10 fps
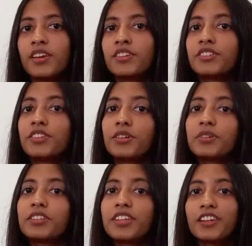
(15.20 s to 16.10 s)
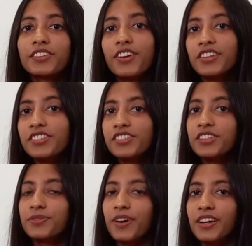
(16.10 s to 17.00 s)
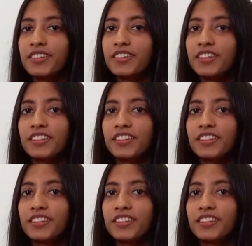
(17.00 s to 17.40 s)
So with technology advancing,